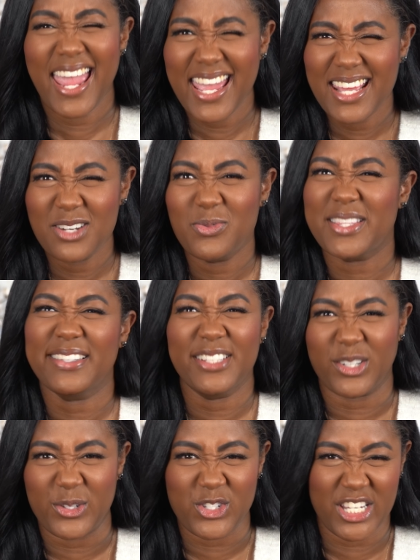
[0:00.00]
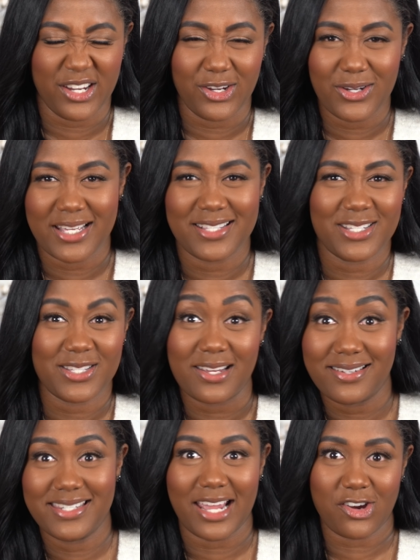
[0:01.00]
and with a little cheer because it's
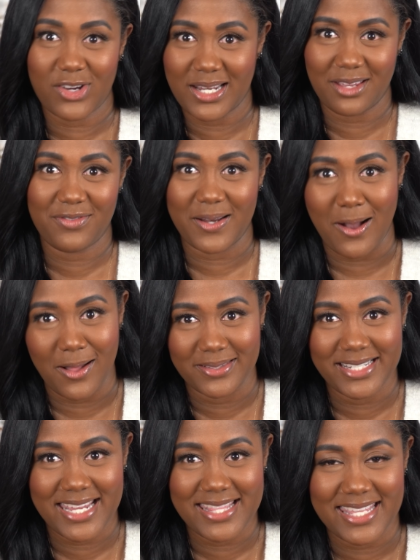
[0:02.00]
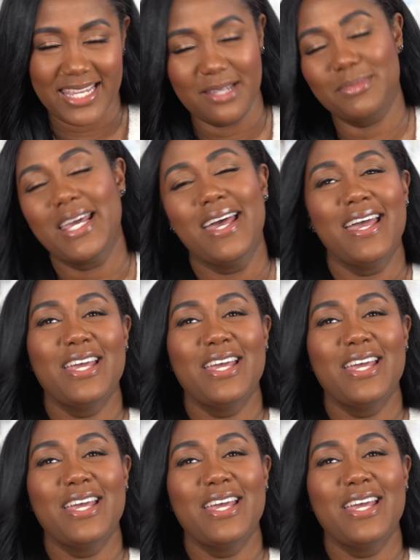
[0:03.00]
decorative and holiday themed.